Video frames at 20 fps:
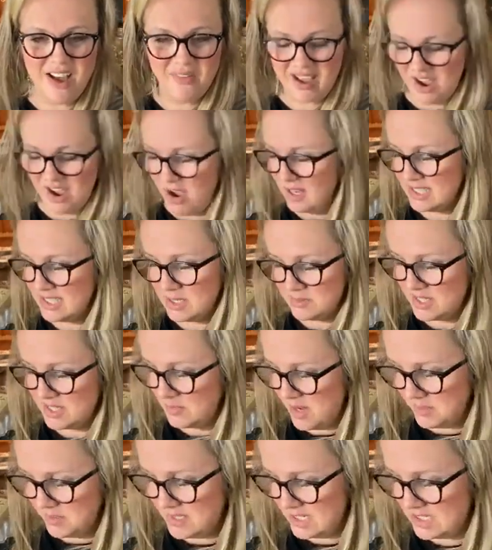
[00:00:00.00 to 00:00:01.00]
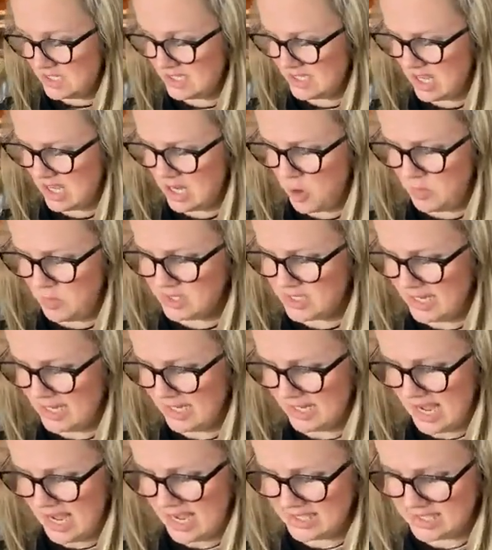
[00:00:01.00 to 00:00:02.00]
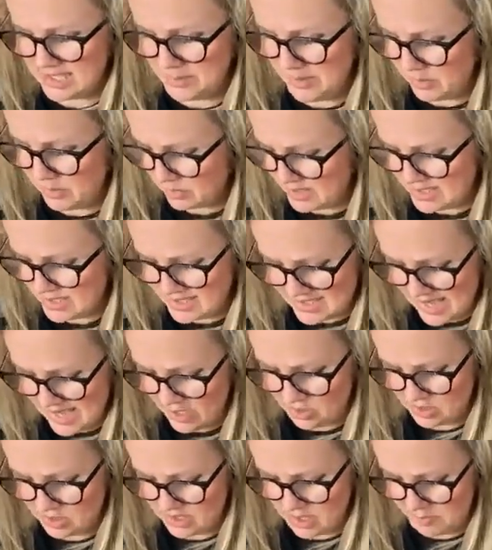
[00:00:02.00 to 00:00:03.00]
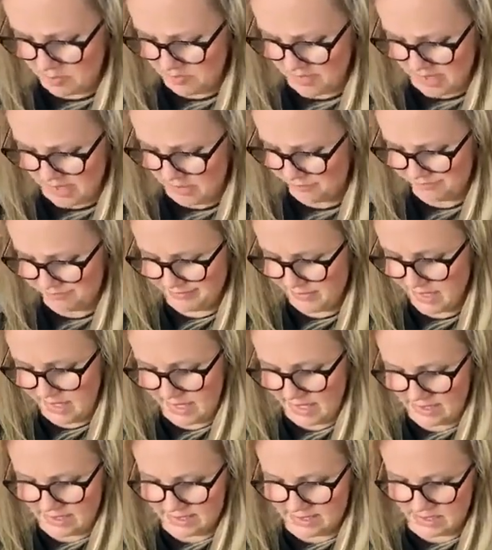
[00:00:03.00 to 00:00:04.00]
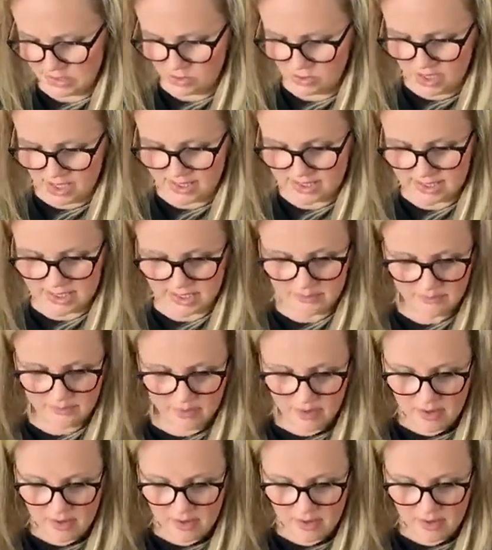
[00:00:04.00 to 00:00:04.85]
Okay, awesome. Sometimes it almost like it has to be reset or something. And it's crazy.